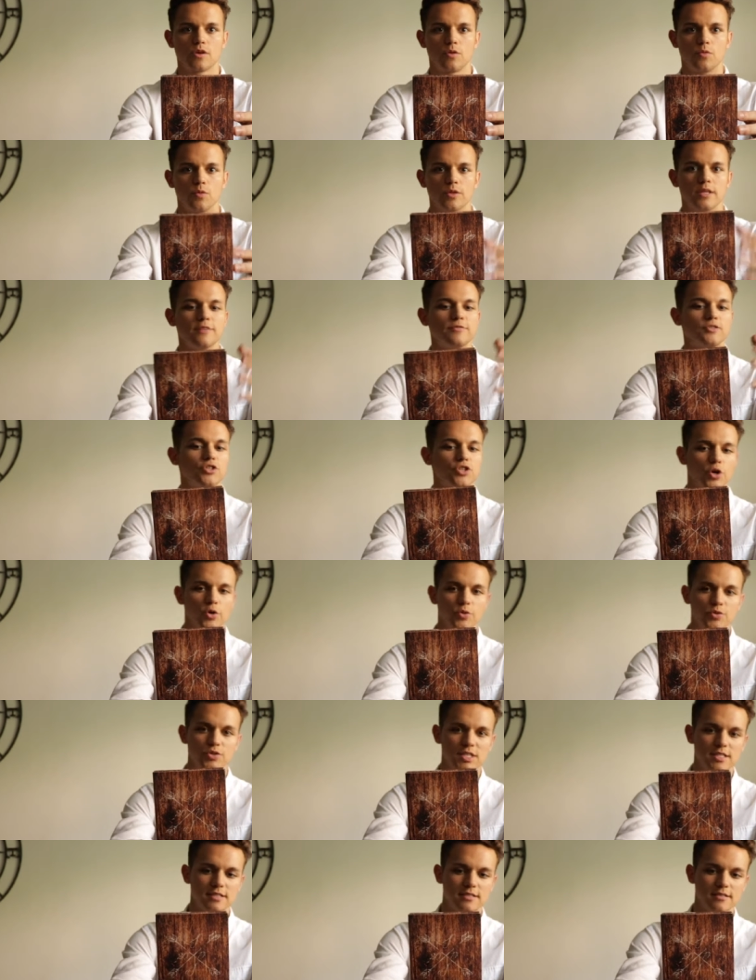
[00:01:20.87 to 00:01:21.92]
what they've
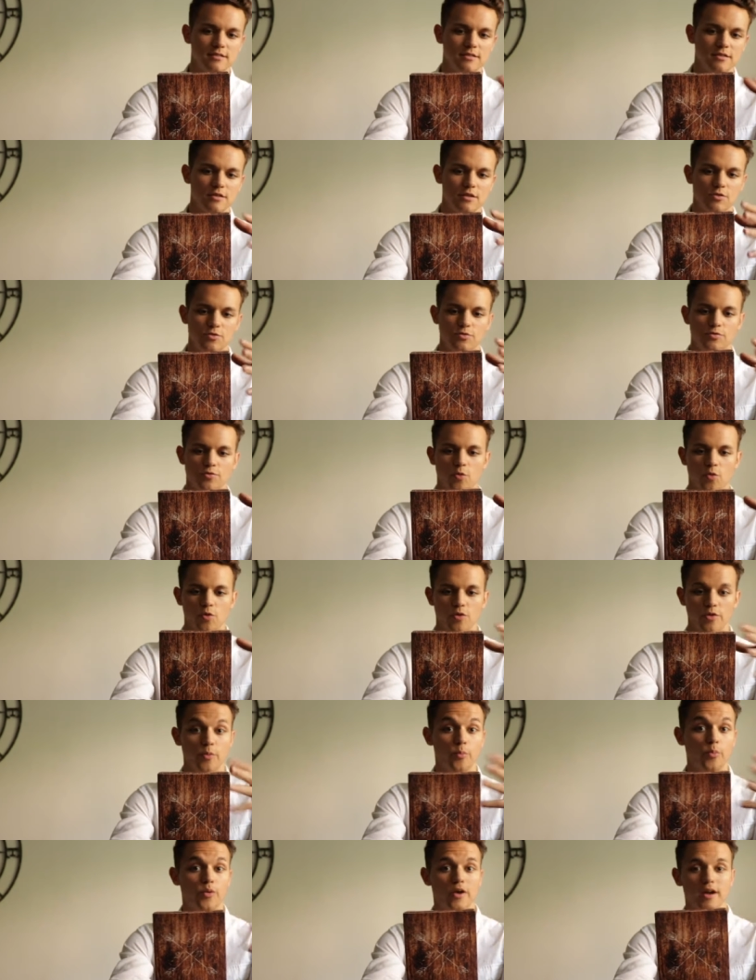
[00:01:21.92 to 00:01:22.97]
chosen for
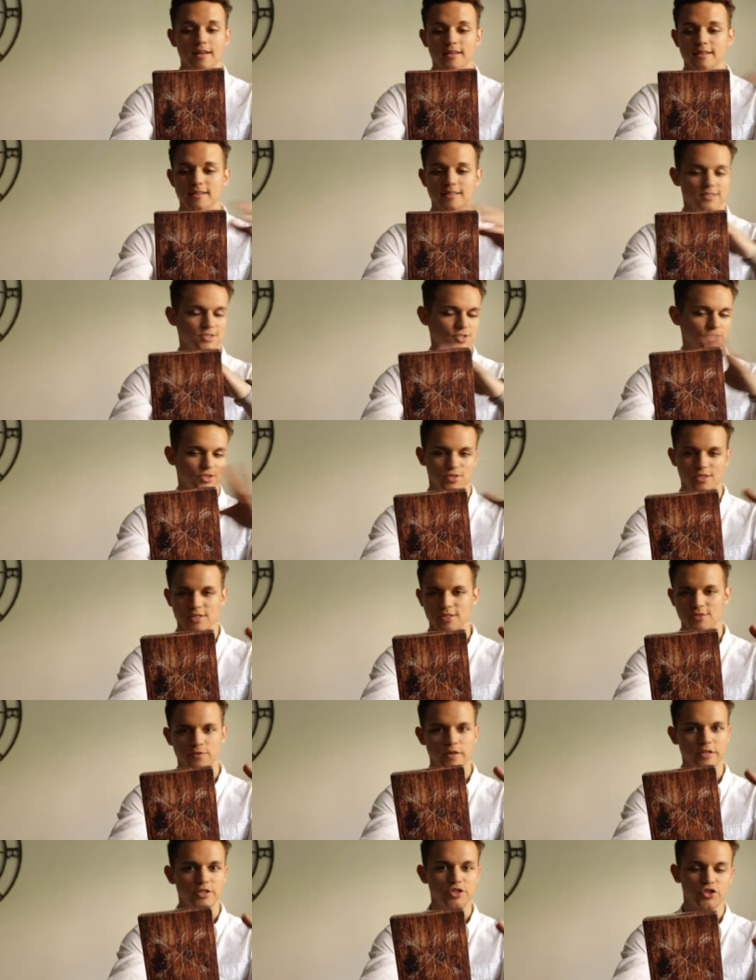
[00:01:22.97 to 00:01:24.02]
their branding, it's just,
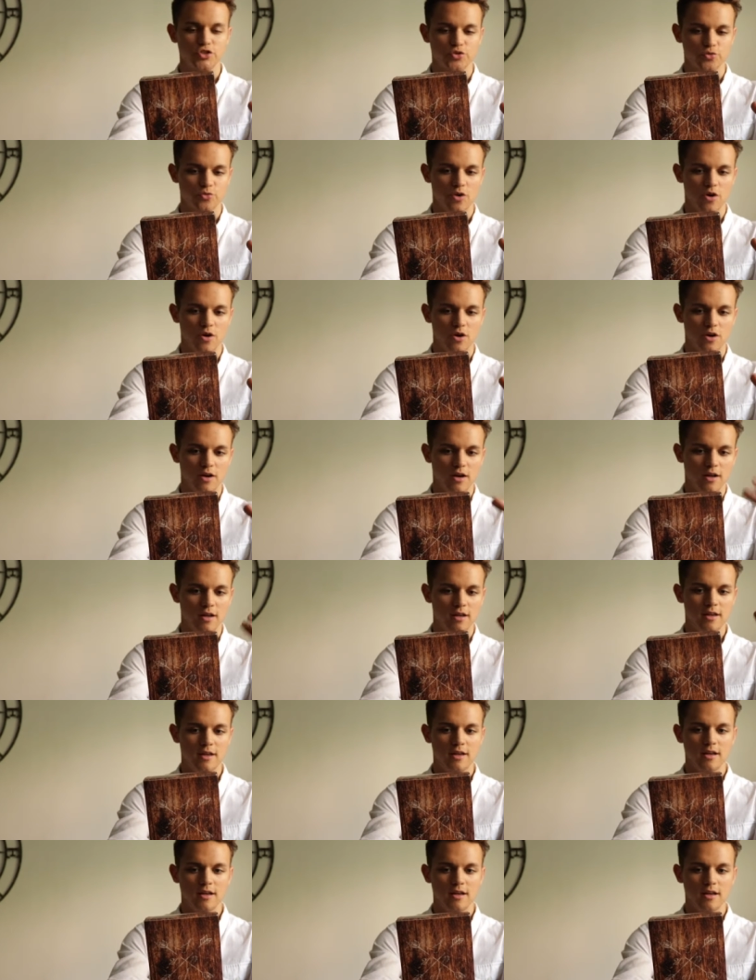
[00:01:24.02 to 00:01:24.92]
it's very strong.